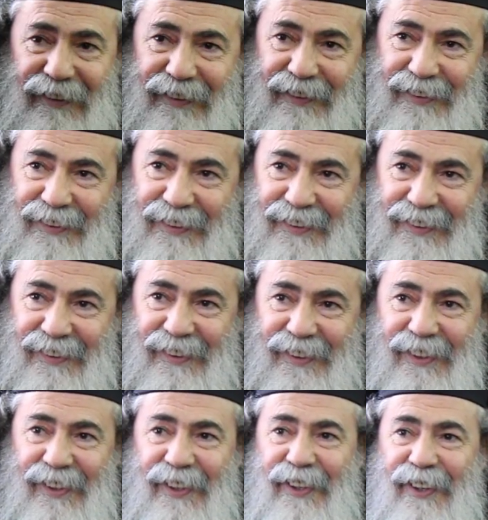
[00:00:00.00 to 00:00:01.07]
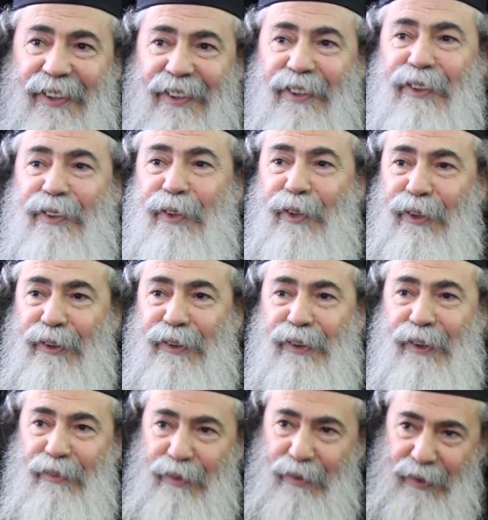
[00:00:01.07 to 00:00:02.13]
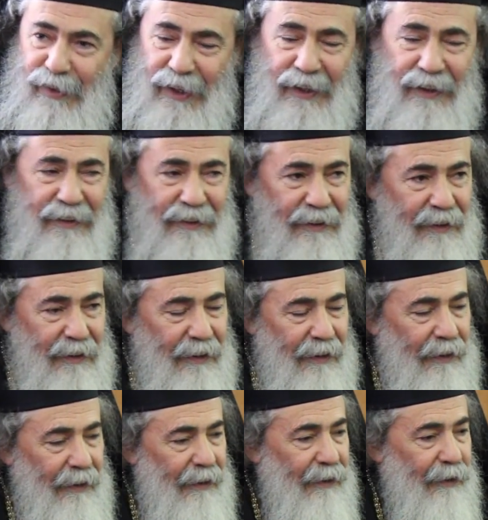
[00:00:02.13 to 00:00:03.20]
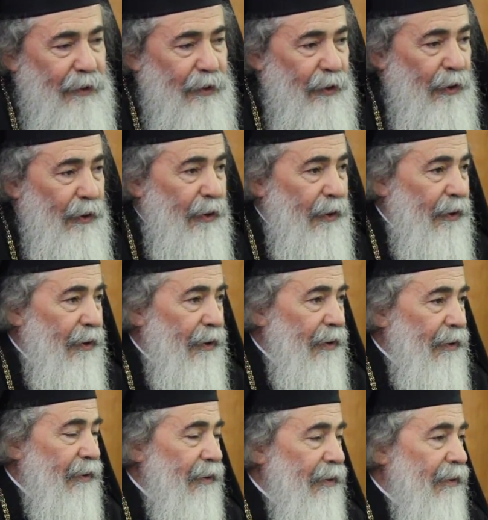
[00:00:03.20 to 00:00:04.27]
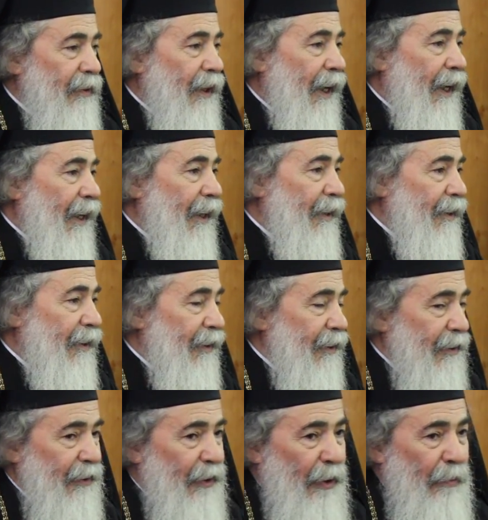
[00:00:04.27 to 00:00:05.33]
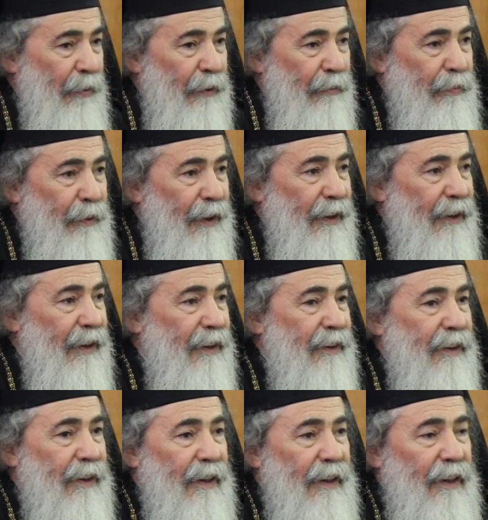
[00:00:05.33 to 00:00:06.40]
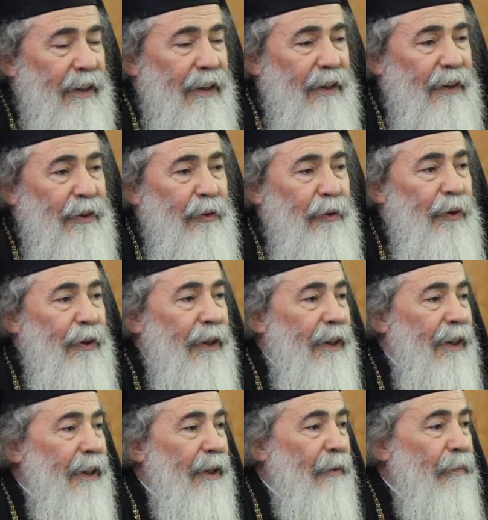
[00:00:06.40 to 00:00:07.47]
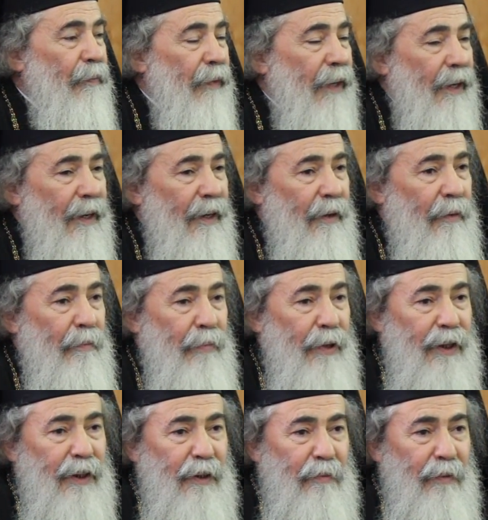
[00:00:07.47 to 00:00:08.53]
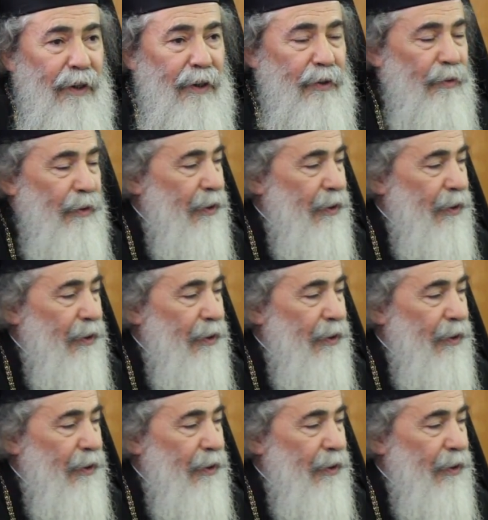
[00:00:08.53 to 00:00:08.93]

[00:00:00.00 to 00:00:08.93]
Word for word: is, uh, rejoices, enjoys every right. So I hope and pray that uh, your uh, pilgrimage,